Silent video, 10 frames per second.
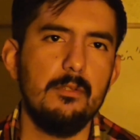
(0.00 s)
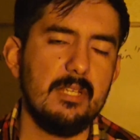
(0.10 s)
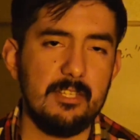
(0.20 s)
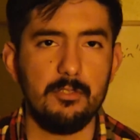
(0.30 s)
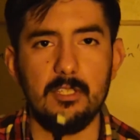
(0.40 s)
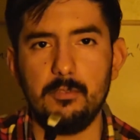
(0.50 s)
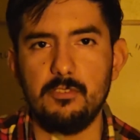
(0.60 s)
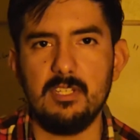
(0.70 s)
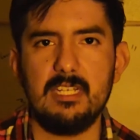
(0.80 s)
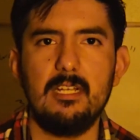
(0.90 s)
You guys should also
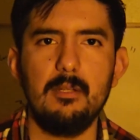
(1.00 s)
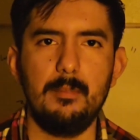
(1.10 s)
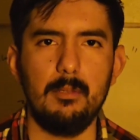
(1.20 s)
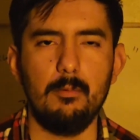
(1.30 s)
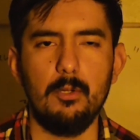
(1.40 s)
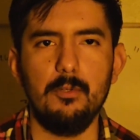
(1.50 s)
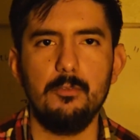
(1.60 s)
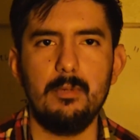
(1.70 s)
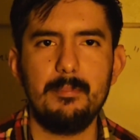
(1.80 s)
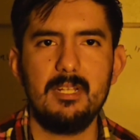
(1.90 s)
check out
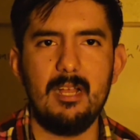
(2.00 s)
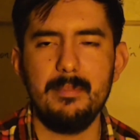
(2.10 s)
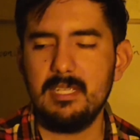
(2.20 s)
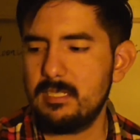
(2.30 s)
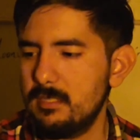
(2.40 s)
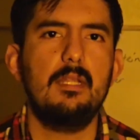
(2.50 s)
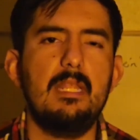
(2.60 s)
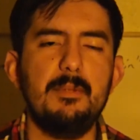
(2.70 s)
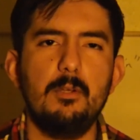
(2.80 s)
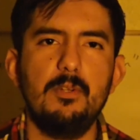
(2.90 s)
Monroe's webcomic.
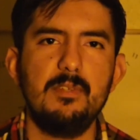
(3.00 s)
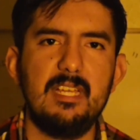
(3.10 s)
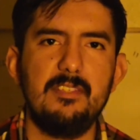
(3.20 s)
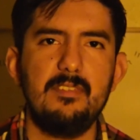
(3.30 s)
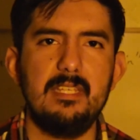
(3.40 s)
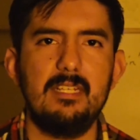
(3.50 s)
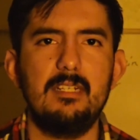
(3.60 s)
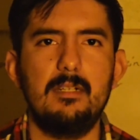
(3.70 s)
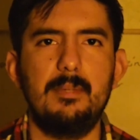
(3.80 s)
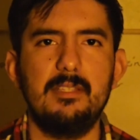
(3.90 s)
Let me know what you guys think
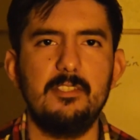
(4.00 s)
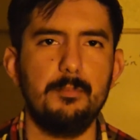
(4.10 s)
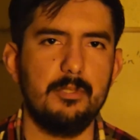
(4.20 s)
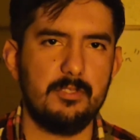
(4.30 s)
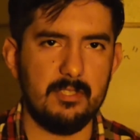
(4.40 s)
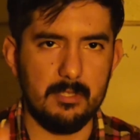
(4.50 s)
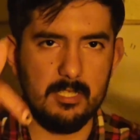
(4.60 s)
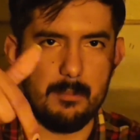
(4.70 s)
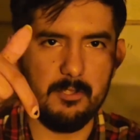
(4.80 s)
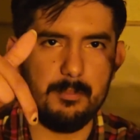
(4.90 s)
about these books in the
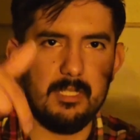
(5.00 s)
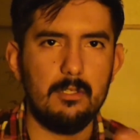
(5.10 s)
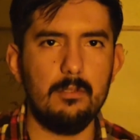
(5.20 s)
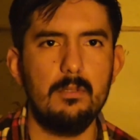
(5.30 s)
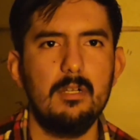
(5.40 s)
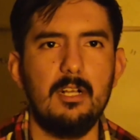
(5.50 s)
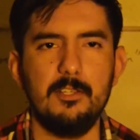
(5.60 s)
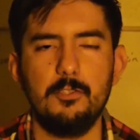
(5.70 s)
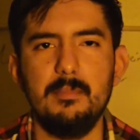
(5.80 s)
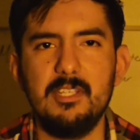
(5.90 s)
comments below.
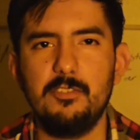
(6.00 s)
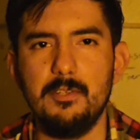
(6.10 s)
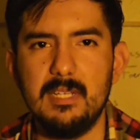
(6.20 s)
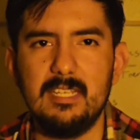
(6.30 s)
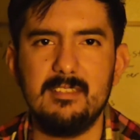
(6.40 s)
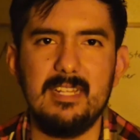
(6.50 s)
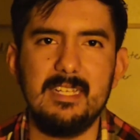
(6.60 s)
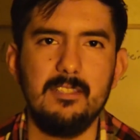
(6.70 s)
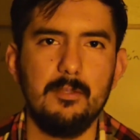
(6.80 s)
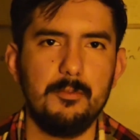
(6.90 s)
Also, make sure you guys
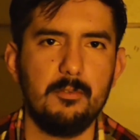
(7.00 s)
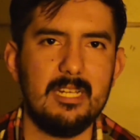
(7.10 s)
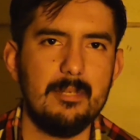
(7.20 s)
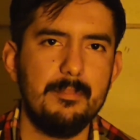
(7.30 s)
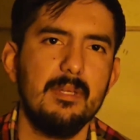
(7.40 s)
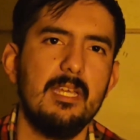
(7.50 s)
like and subscribe.